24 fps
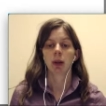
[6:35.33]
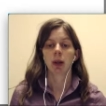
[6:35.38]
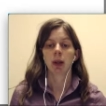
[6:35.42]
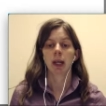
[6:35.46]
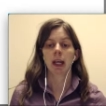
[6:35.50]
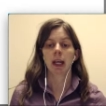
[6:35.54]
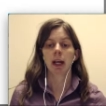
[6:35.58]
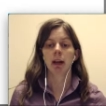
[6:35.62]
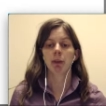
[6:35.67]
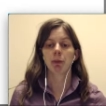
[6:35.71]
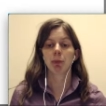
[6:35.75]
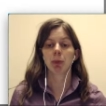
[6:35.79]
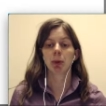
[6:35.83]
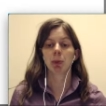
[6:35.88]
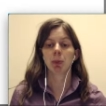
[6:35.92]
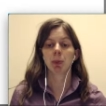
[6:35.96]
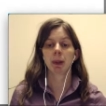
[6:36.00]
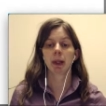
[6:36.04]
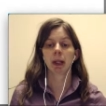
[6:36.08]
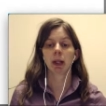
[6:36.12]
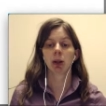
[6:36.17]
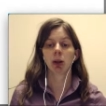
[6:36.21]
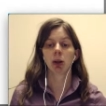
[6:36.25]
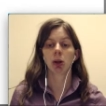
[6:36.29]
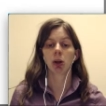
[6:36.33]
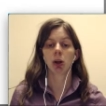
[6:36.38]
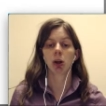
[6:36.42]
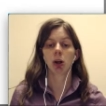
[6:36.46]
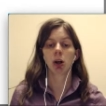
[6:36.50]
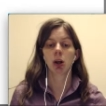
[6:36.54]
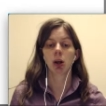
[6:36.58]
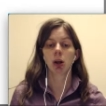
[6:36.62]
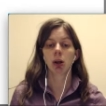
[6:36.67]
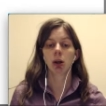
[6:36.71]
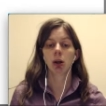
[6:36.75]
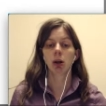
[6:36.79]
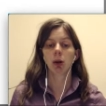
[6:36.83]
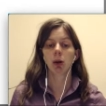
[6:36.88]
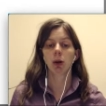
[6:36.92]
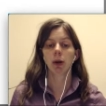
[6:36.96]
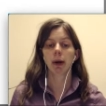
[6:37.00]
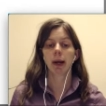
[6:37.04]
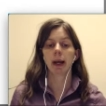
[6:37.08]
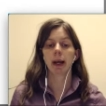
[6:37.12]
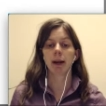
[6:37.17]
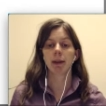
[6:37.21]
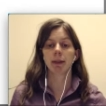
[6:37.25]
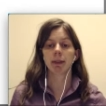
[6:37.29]
F perpendicular R or
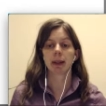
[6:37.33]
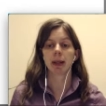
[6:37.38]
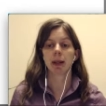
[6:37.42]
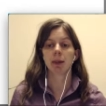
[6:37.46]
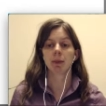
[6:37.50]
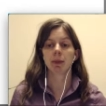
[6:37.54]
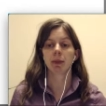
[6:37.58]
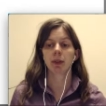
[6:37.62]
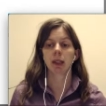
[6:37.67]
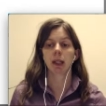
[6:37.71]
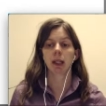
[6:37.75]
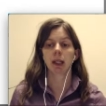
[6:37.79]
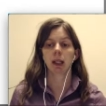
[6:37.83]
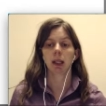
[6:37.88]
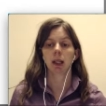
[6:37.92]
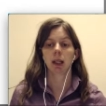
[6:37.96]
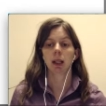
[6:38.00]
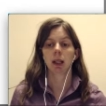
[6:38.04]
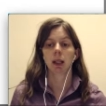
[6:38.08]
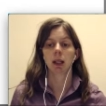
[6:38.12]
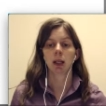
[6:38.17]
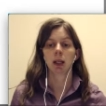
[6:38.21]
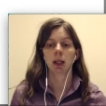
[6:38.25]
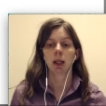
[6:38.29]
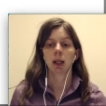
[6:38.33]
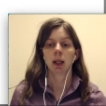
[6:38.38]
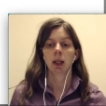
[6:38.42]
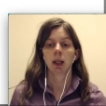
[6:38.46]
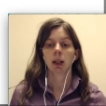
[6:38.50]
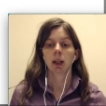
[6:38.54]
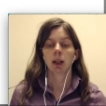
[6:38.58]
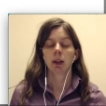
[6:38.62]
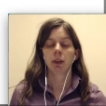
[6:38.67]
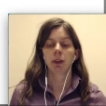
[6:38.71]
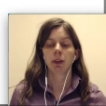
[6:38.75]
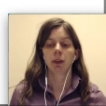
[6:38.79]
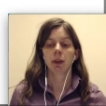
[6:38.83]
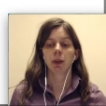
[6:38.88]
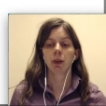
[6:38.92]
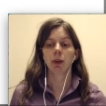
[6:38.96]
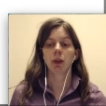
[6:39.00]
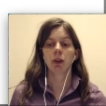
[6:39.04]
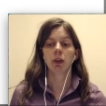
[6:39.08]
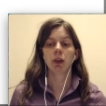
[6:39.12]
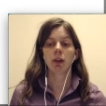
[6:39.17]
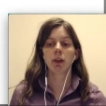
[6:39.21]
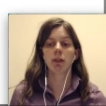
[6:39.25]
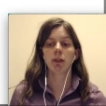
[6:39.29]
F times D. So
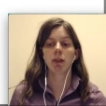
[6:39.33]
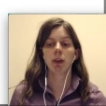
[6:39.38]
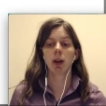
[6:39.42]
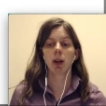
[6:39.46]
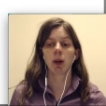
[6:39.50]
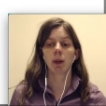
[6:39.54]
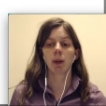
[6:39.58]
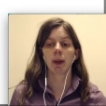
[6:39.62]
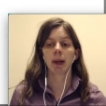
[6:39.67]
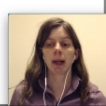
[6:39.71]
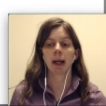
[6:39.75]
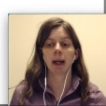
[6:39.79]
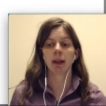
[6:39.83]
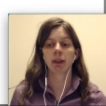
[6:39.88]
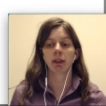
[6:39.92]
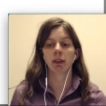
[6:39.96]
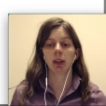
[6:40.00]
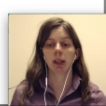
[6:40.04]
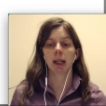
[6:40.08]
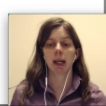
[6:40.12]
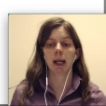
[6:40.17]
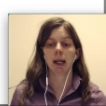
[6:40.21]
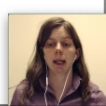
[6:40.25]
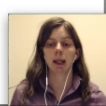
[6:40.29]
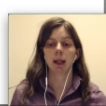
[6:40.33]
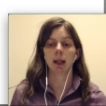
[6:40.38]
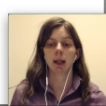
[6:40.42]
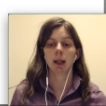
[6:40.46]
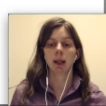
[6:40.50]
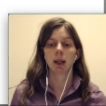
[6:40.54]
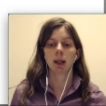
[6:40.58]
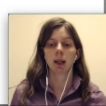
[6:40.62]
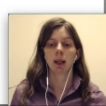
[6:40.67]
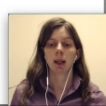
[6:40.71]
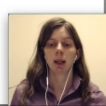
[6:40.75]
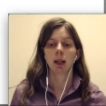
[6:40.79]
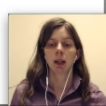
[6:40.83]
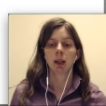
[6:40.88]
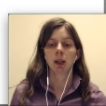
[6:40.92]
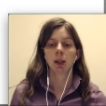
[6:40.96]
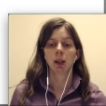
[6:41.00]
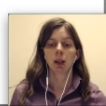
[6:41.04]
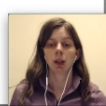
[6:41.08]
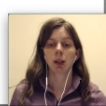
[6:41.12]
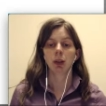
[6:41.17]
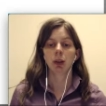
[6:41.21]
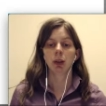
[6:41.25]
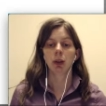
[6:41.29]
use the following as a guide.
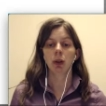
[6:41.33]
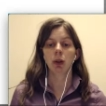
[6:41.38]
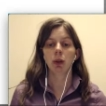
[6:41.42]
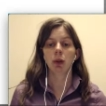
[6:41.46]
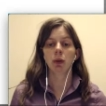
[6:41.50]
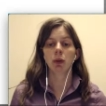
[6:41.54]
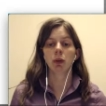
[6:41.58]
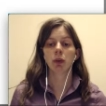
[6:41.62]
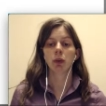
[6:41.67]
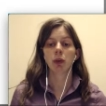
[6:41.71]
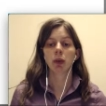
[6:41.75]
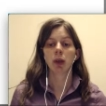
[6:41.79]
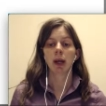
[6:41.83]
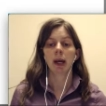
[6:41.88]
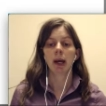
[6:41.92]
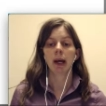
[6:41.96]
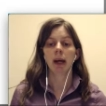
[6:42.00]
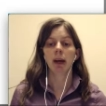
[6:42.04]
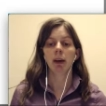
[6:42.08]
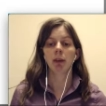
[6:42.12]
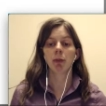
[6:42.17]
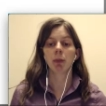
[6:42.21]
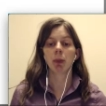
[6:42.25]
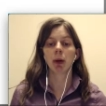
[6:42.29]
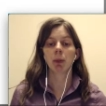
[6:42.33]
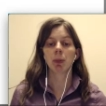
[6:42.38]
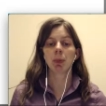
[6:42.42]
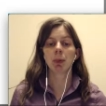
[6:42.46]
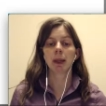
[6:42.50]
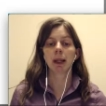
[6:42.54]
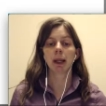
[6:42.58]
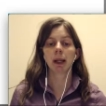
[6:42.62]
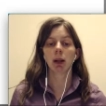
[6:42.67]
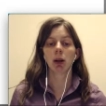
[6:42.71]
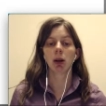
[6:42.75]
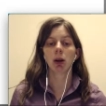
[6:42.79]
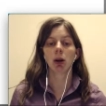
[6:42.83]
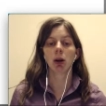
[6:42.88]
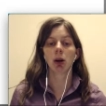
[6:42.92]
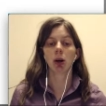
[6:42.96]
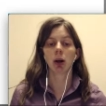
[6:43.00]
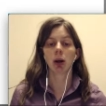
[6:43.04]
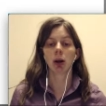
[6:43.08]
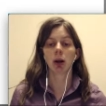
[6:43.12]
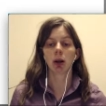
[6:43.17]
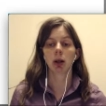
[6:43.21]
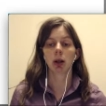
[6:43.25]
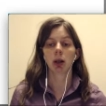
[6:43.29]
Use F perpendicular
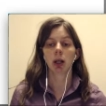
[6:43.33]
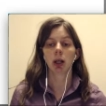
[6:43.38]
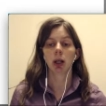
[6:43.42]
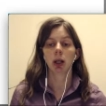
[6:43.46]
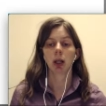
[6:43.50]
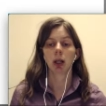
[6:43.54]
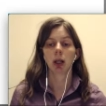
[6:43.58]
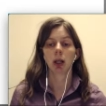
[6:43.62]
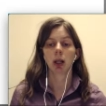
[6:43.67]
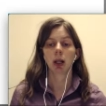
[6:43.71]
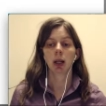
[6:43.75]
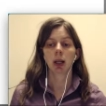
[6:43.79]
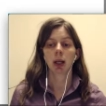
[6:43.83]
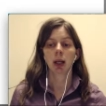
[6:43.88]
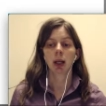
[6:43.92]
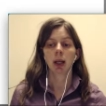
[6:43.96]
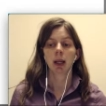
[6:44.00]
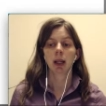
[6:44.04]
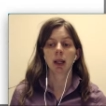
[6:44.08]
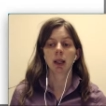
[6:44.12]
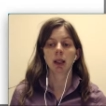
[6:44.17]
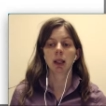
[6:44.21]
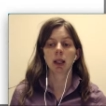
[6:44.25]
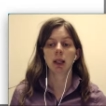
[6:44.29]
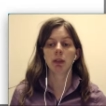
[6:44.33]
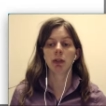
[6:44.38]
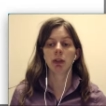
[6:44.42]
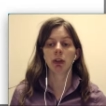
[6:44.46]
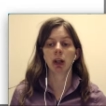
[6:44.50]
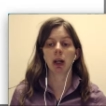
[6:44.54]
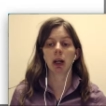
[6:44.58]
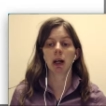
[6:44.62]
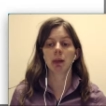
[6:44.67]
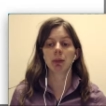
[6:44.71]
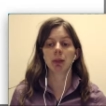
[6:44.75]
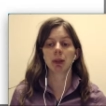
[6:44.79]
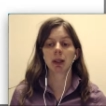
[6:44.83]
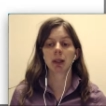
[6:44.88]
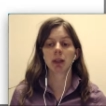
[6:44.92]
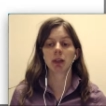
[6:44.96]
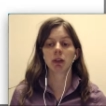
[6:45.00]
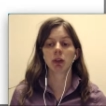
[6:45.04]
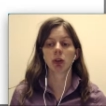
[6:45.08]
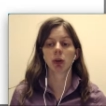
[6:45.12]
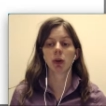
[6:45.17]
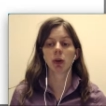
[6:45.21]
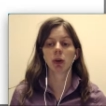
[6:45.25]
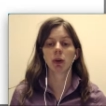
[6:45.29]
R if the object is
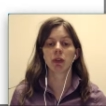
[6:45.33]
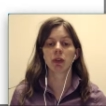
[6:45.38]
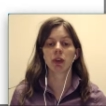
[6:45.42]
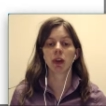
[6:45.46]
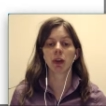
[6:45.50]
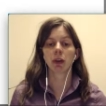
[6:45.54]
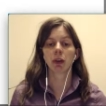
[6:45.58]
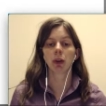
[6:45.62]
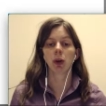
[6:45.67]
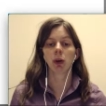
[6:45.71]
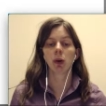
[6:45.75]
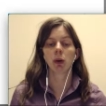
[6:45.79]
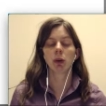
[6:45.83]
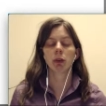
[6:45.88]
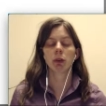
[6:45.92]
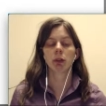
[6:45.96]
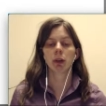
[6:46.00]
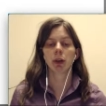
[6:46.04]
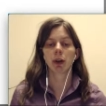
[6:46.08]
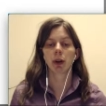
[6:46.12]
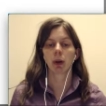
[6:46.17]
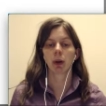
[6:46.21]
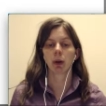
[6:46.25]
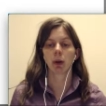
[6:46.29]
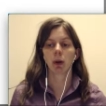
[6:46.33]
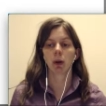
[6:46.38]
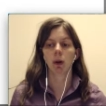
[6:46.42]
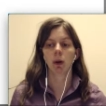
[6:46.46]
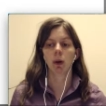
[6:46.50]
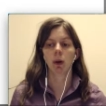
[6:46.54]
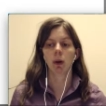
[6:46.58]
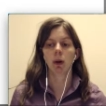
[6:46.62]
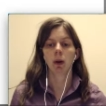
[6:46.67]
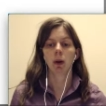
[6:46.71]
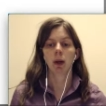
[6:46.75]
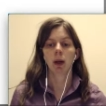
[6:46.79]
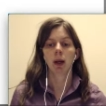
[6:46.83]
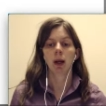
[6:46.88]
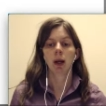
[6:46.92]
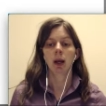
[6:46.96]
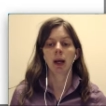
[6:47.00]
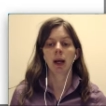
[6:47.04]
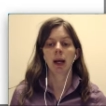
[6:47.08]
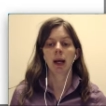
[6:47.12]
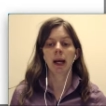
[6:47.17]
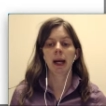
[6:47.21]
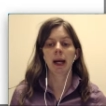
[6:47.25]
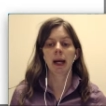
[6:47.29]
horizontal or vertical
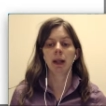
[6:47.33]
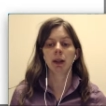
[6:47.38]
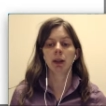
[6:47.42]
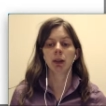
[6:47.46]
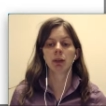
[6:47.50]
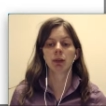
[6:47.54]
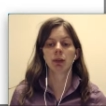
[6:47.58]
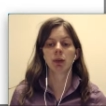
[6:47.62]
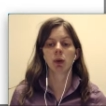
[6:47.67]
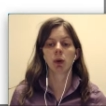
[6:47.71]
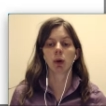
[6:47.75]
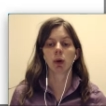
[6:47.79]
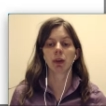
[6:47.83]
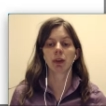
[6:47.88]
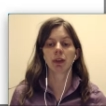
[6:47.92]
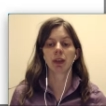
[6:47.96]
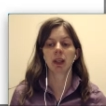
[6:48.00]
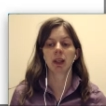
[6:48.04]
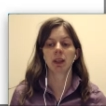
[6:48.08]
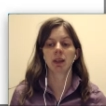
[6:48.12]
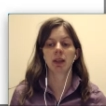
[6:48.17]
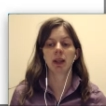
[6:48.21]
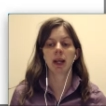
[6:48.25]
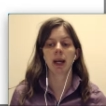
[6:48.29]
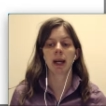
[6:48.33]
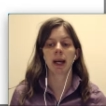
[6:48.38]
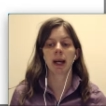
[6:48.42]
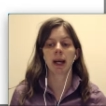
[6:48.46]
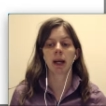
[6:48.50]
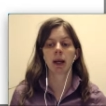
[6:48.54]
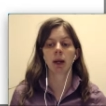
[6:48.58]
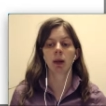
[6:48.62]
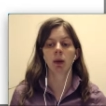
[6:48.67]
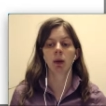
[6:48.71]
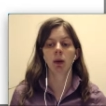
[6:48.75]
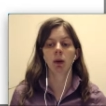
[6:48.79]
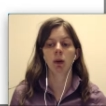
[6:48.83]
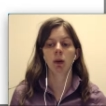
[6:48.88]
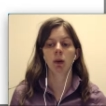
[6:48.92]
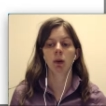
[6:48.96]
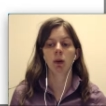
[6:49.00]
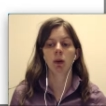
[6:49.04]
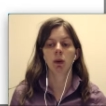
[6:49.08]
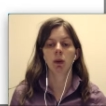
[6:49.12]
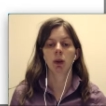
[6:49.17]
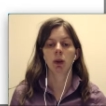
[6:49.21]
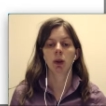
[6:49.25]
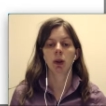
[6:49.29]
and the force is diagonal.
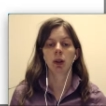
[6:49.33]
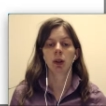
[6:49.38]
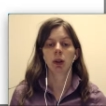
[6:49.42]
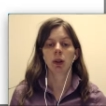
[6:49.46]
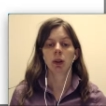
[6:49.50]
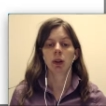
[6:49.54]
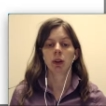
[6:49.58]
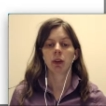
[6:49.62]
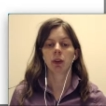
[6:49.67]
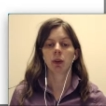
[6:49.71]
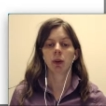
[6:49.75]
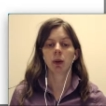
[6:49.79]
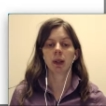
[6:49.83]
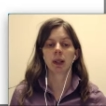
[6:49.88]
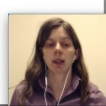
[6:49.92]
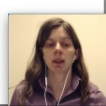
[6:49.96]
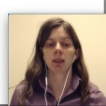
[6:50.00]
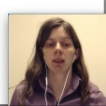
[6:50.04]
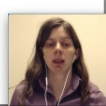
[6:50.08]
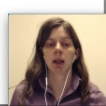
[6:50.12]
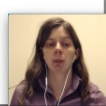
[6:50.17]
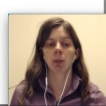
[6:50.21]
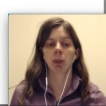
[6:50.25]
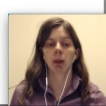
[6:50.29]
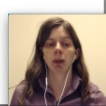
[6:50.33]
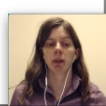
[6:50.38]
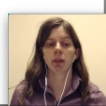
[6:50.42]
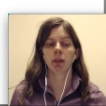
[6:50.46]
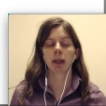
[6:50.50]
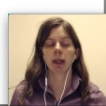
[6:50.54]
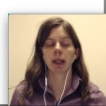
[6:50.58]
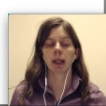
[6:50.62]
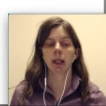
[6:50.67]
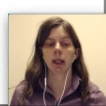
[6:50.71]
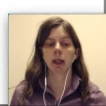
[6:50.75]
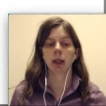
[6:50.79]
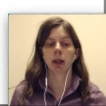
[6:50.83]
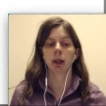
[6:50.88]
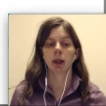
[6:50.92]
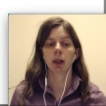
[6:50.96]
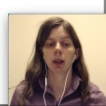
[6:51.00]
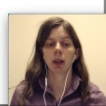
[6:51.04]
So an example is right here.